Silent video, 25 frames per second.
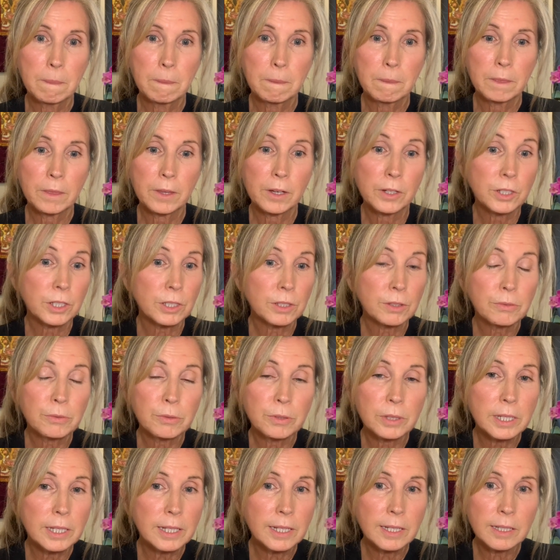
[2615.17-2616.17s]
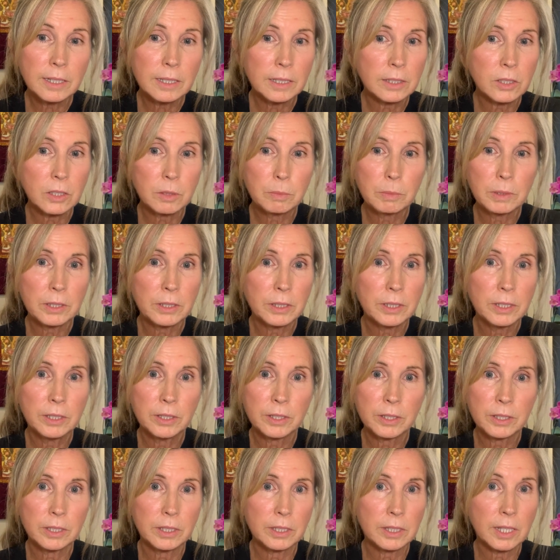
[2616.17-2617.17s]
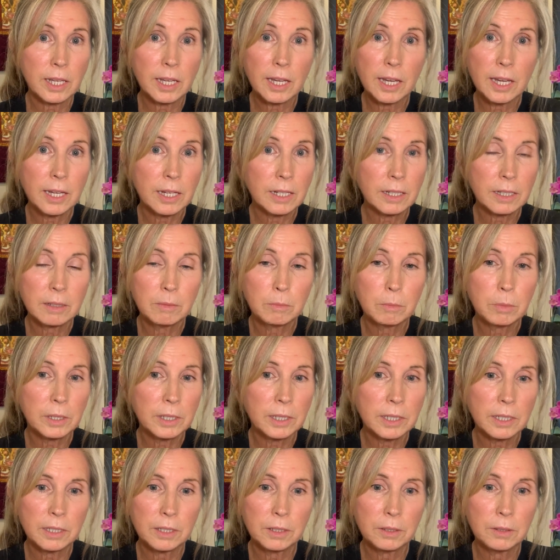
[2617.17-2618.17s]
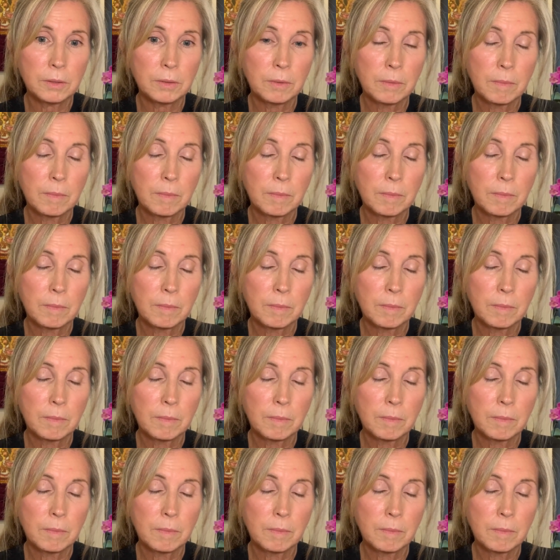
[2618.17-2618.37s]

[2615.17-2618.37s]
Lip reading: they're just fleeting experiences. They can't complete you.